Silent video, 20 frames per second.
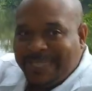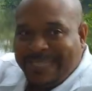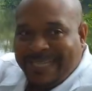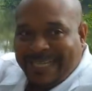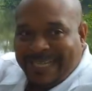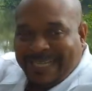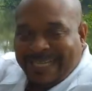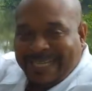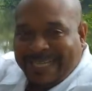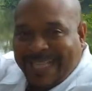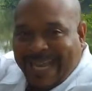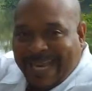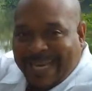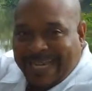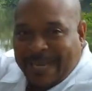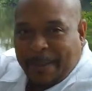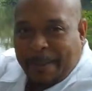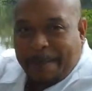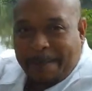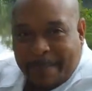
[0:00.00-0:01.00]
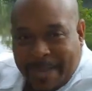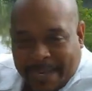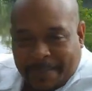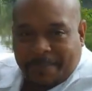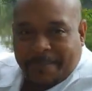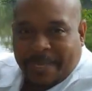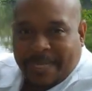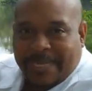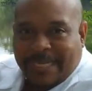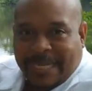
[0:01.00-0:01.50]
then that
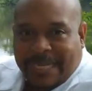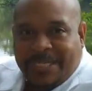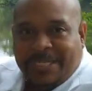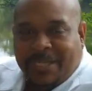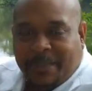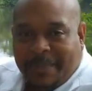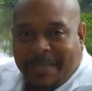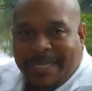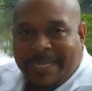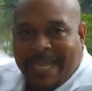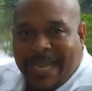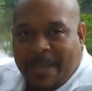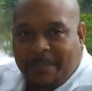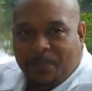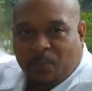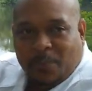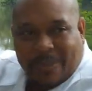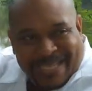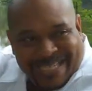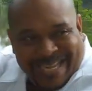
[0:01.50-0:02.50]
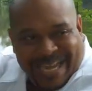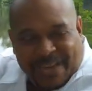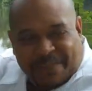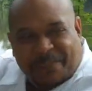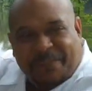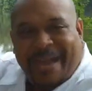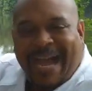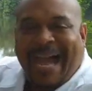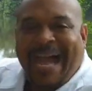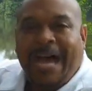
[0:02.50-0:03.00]
commitment needs to be kept. We take
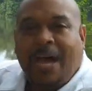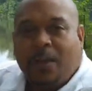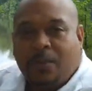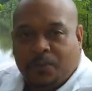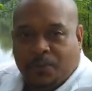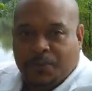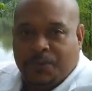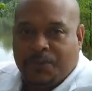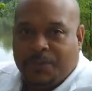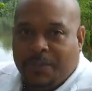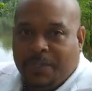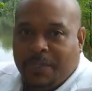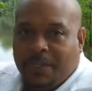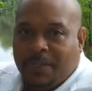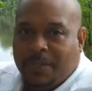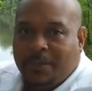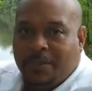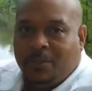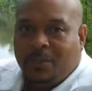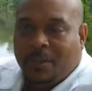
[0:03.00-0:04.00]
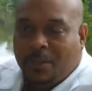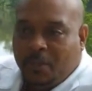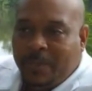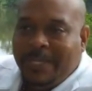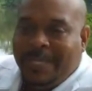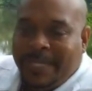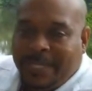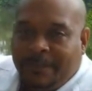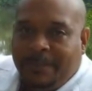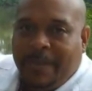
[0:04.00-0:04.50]
vows when
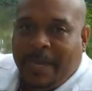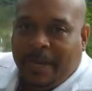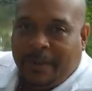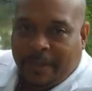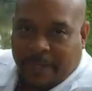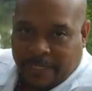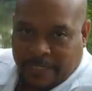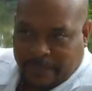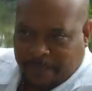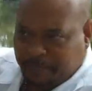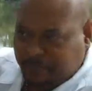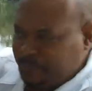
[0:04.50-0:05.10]
we get married.